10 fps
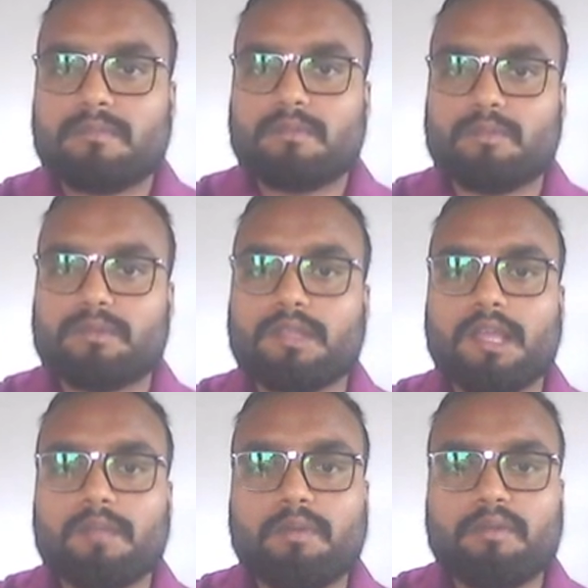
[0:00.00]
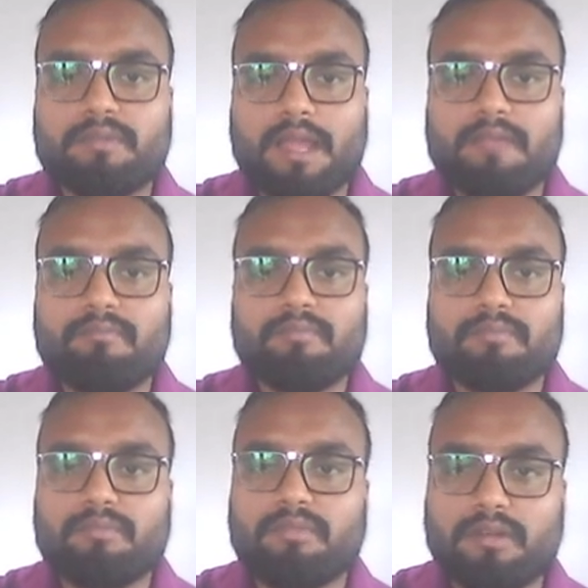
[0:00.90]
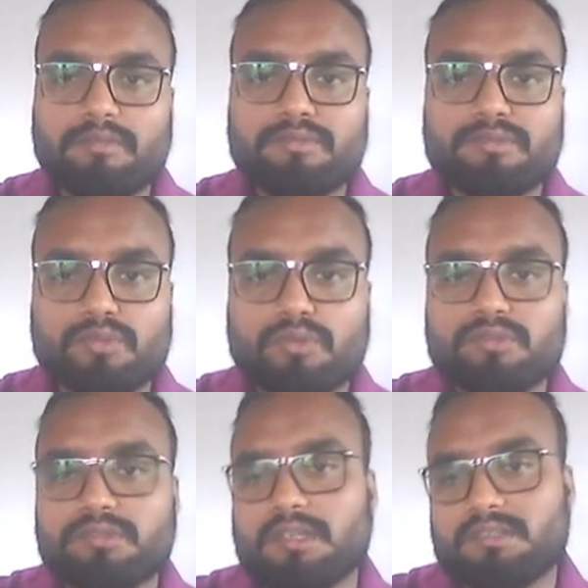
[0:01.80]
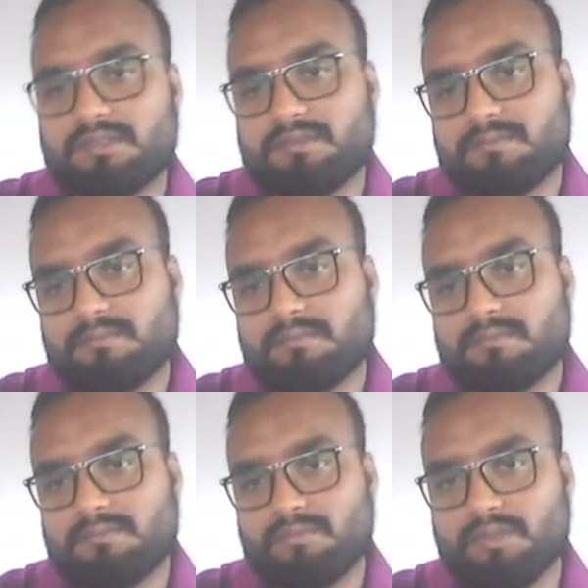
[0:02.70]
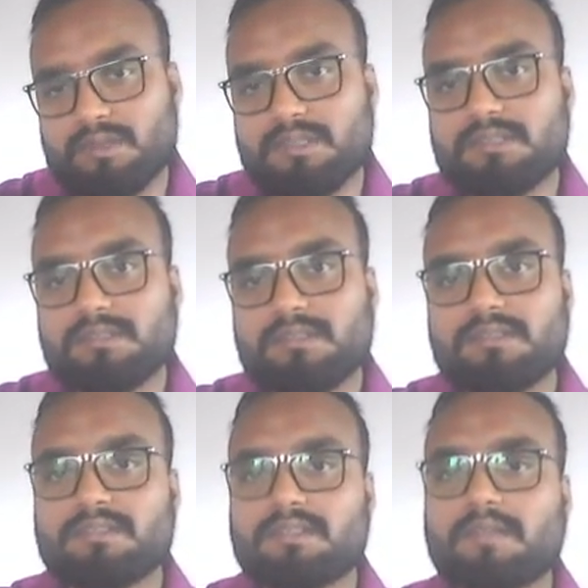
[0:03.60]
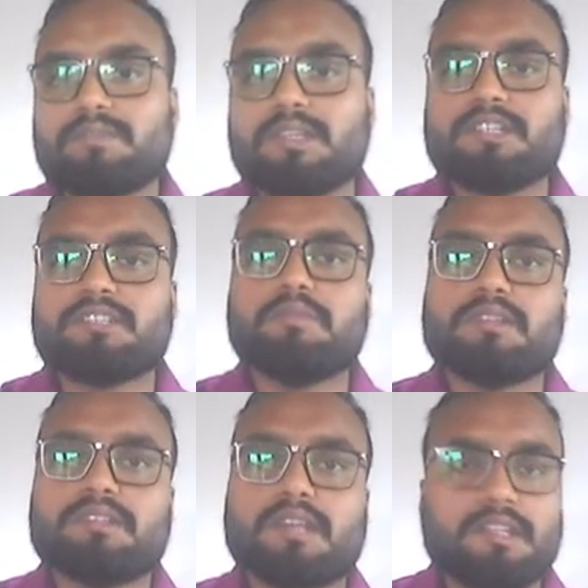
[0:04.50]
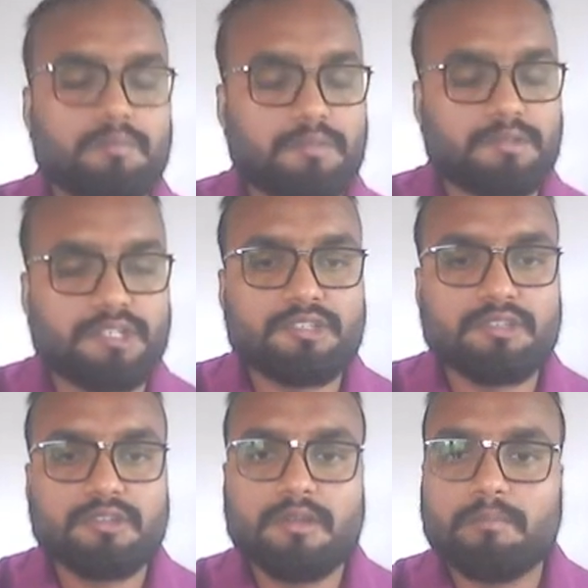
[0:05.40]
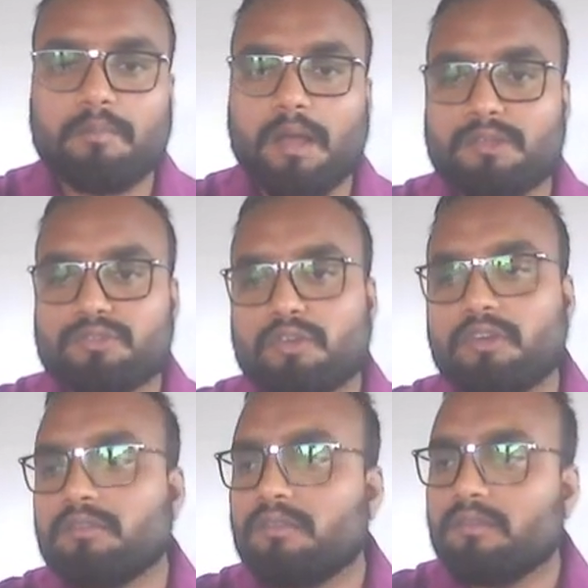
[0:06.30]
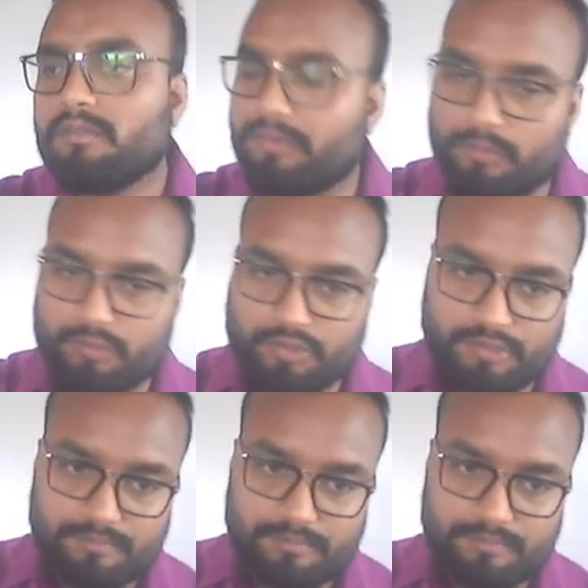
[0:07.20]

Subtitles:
with the help of time, verb shows us whether something is being done in present, past or future.